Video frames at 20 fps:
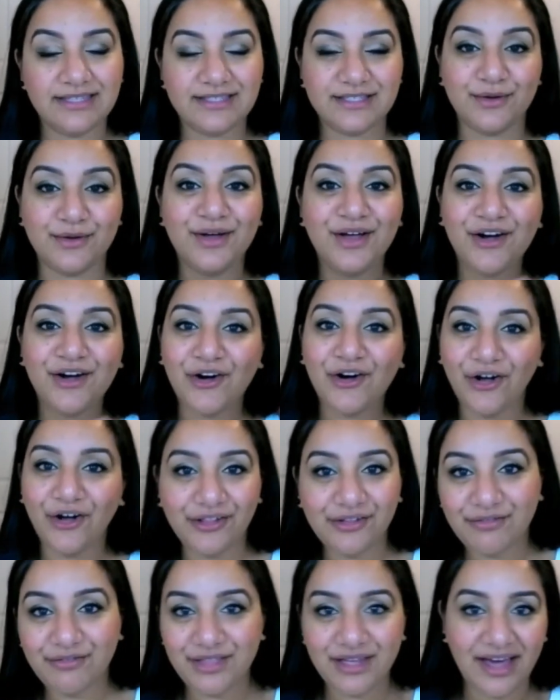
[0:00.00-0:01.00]
So
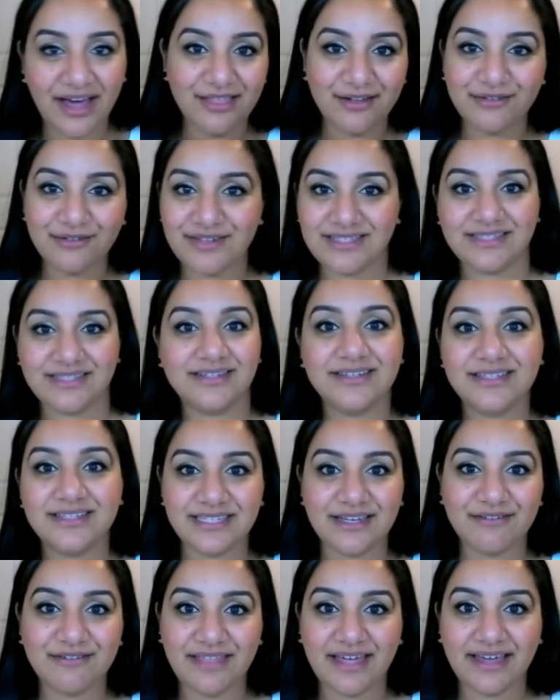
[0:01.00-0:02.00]
all of the other physical
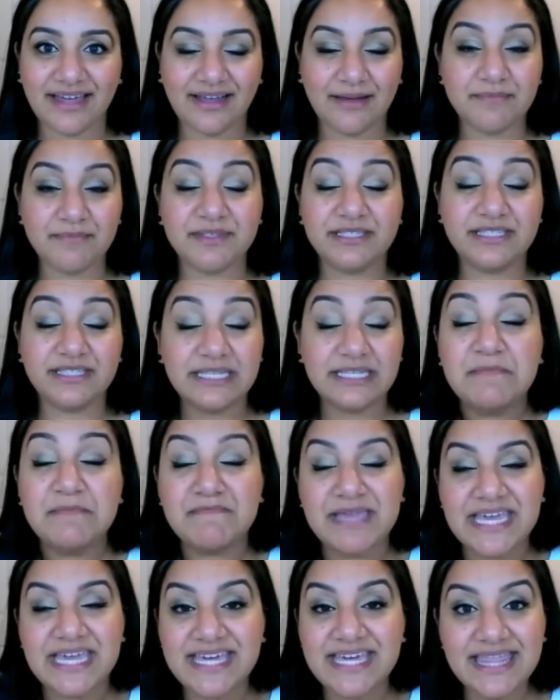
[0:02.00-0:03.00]
stuff that comes to
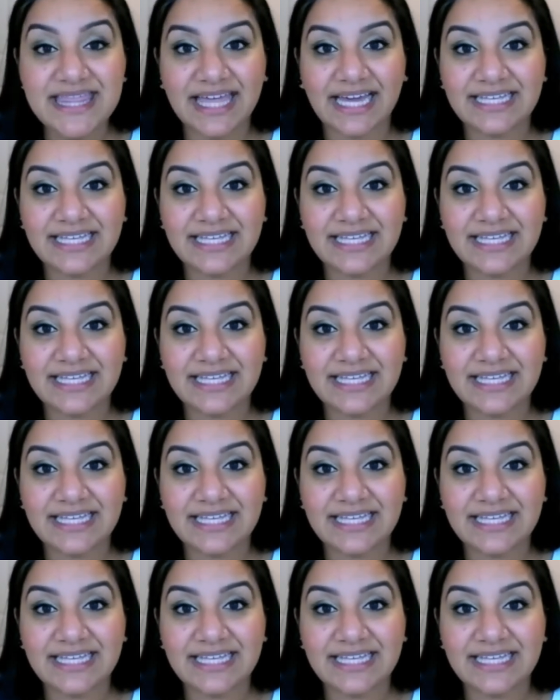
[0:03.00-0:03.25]
me,